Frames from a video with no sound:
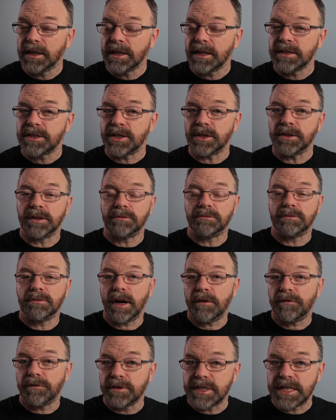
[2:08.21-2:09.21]
So the
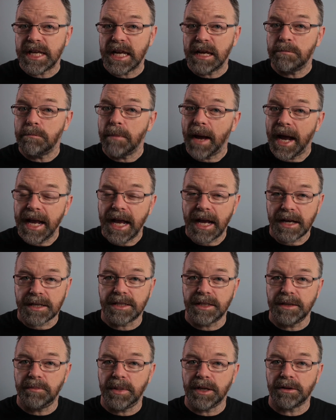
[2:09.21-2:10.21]
reference here may
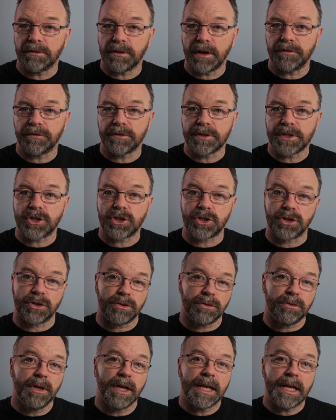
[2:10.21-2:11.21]
actually be a reference
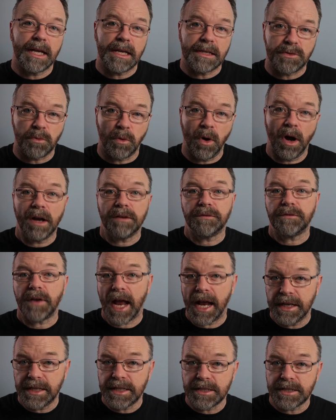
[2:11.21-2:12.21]
to his wife
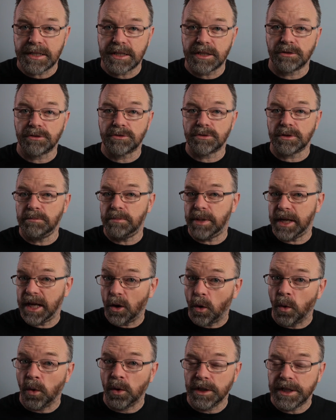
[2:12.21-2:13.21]
and his children being
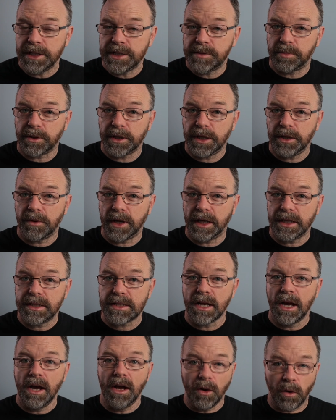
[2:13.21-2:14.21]
all his pretty
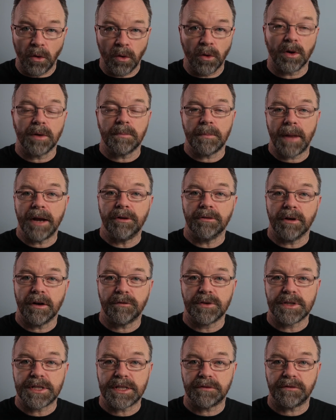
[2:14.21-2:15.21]
ones, or it may
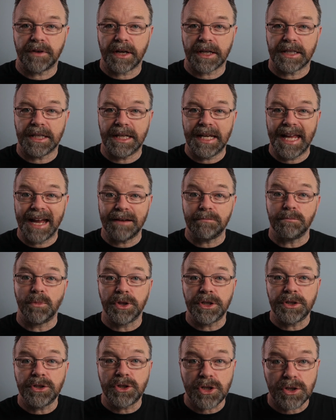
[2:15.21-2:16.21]
reference the fact that he had more
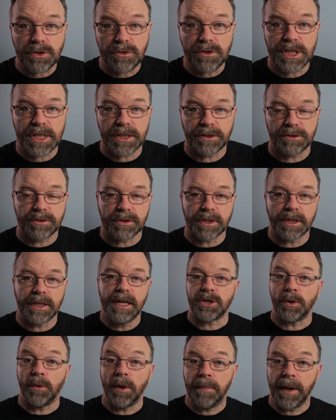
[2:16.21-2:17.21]
than 2 children.
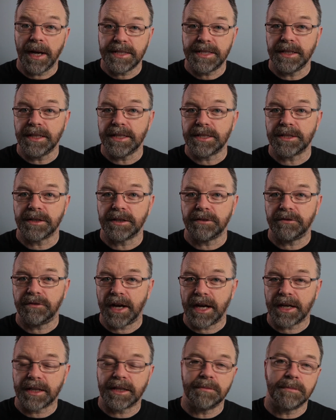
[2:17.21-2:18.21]
So we're basing this on the
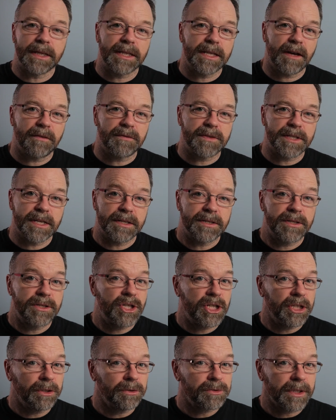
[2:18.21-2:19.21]
fact that Macduff says
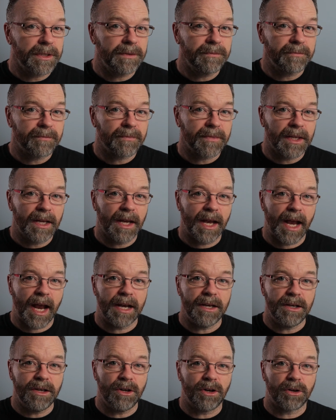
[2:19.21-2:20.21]
children
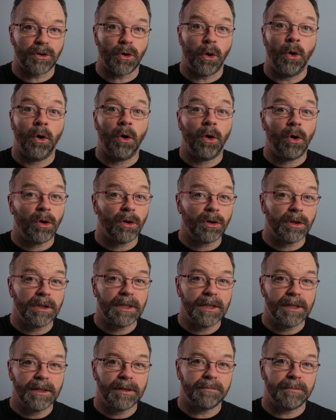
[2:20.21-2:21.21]
and not all,
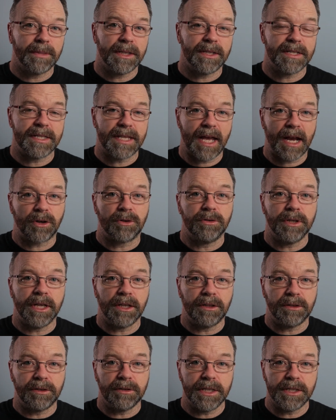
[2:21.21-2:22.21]
because that could
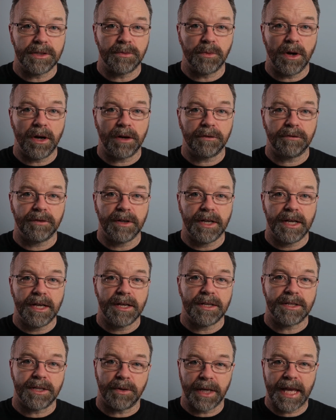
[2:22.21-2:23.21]
include his wife.
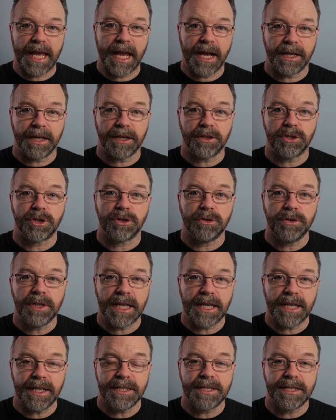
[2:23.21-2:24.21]
So we're counting 2
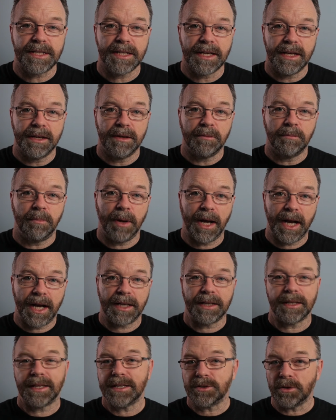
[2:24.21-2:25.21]
kids,
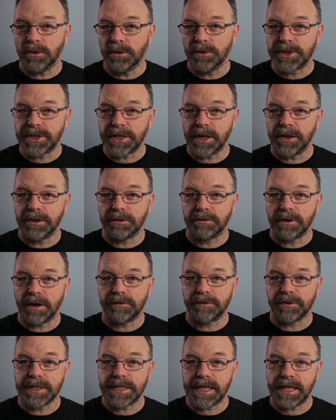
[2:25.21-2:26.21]
but there's also the
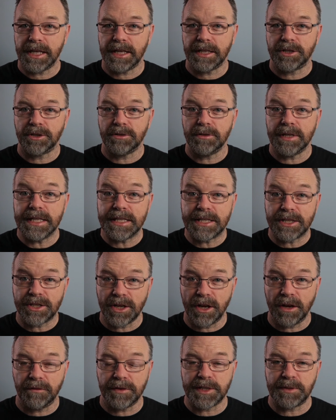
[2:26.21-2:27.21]
reference here to his
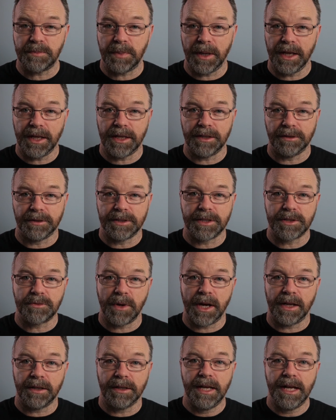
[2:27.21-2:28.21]
servants being killed as
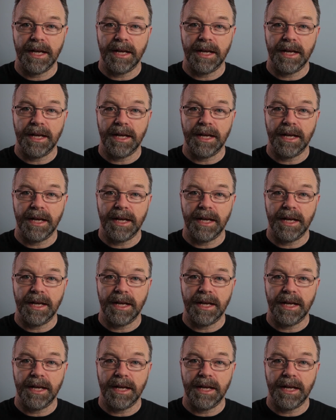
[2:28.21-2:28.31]
well.